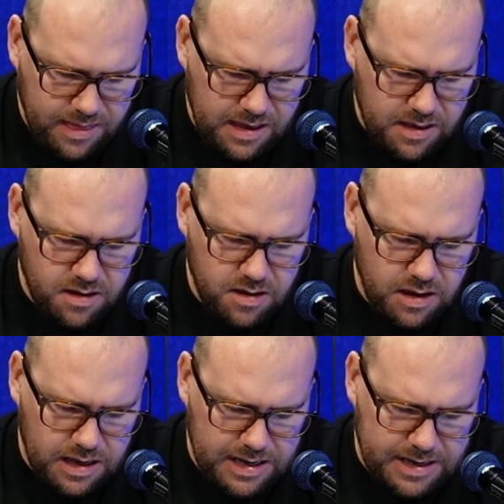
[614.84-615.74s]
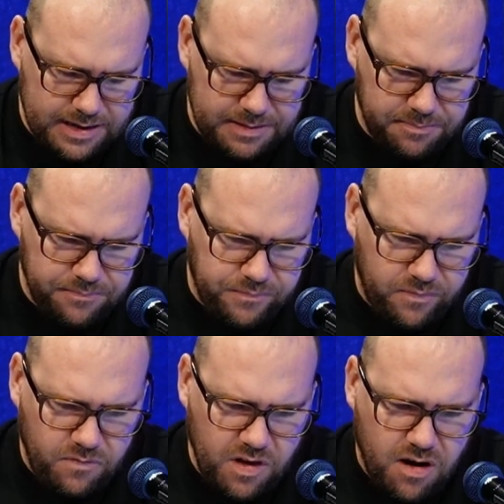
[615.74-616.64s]
thing
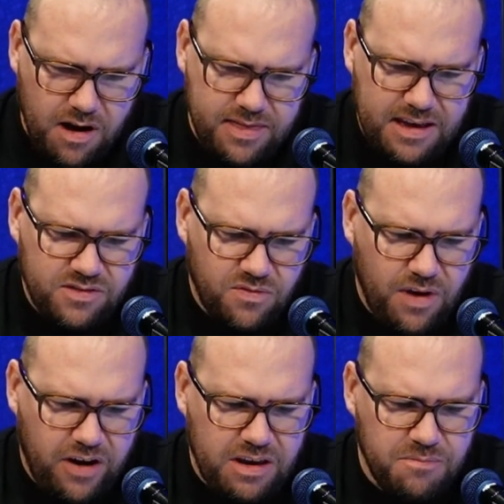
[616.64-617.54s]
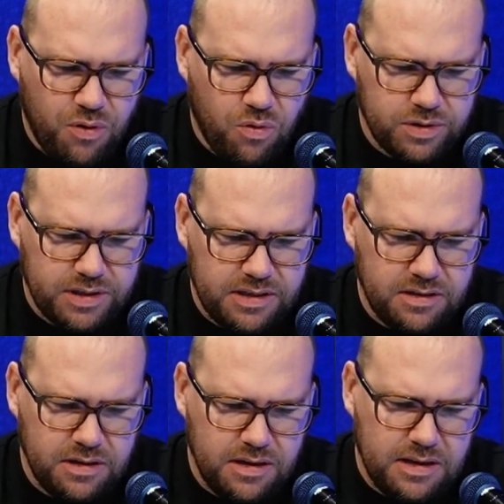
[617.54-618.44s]
I think is very
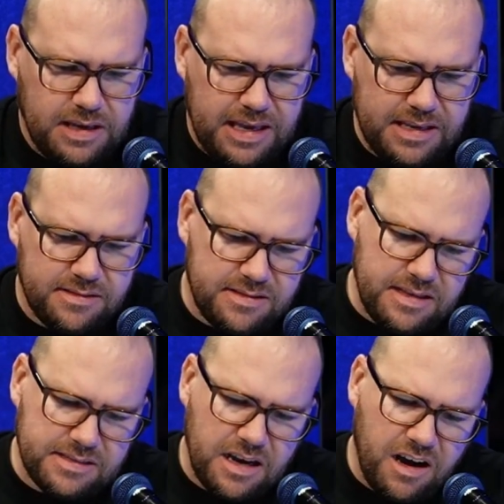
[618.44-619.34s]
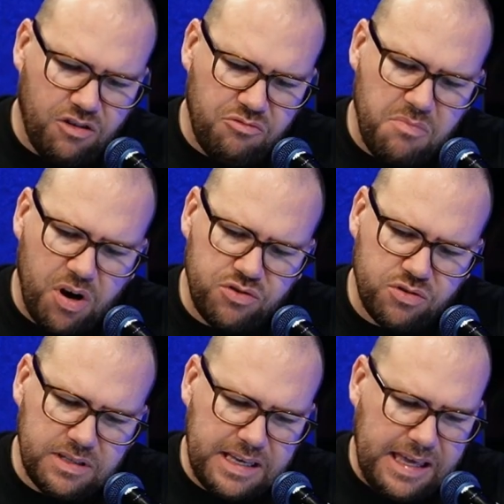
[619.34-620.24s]
important is there's a whole
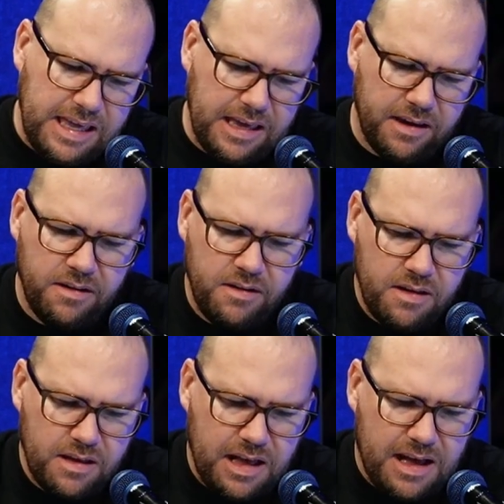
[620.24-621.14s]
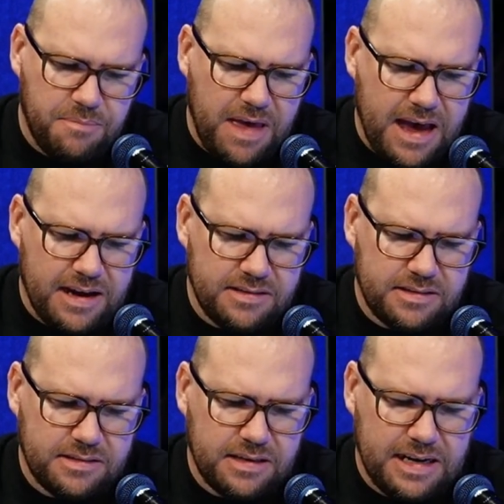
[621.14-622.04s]
module here
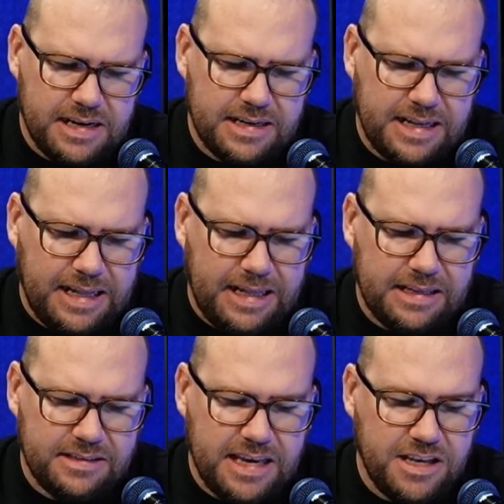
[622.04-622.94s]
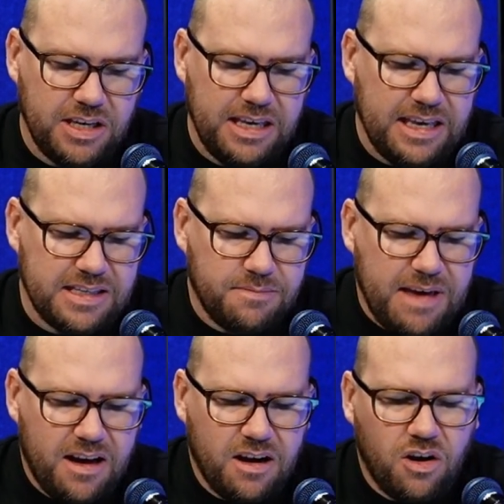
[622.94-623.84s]
about teaching kids
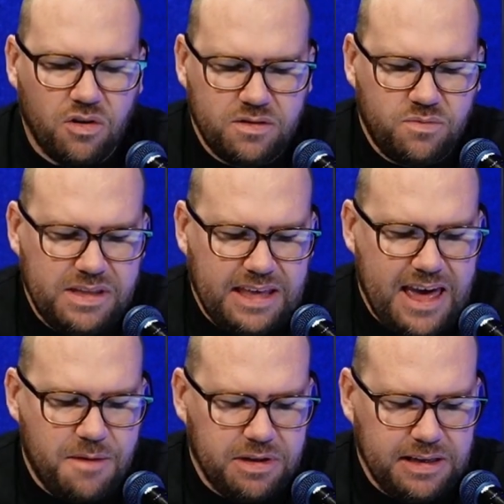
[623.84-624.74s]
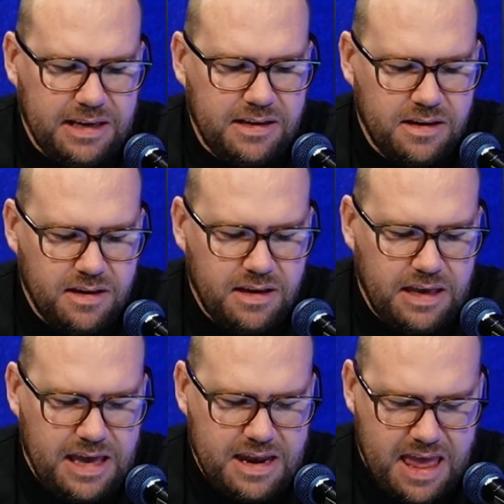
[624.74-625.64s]
about odds with gambling
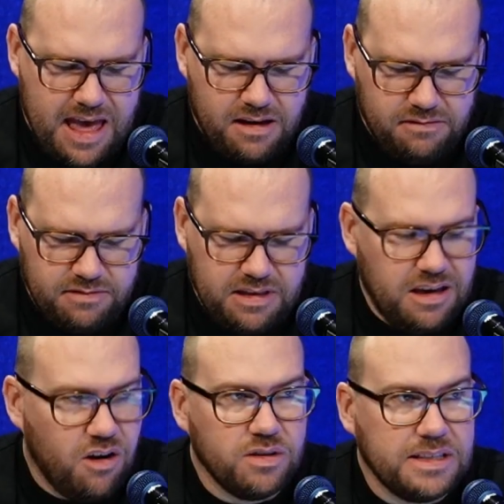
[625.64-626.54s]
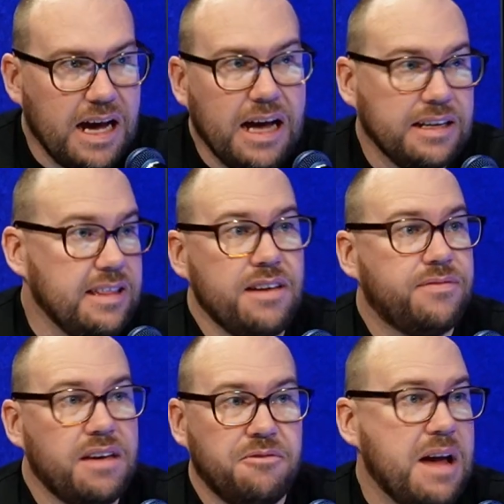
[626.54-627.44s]
and how the odds aren't in their
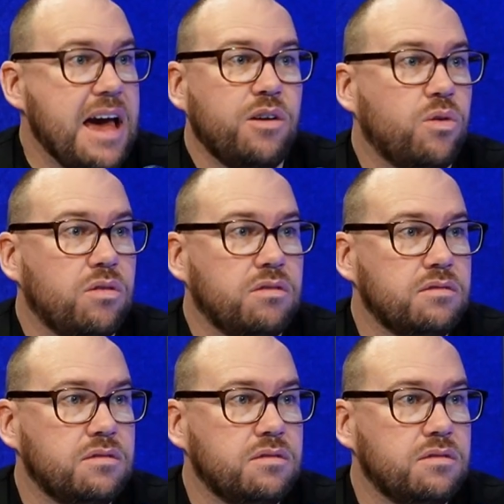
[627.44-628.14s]
favour at all.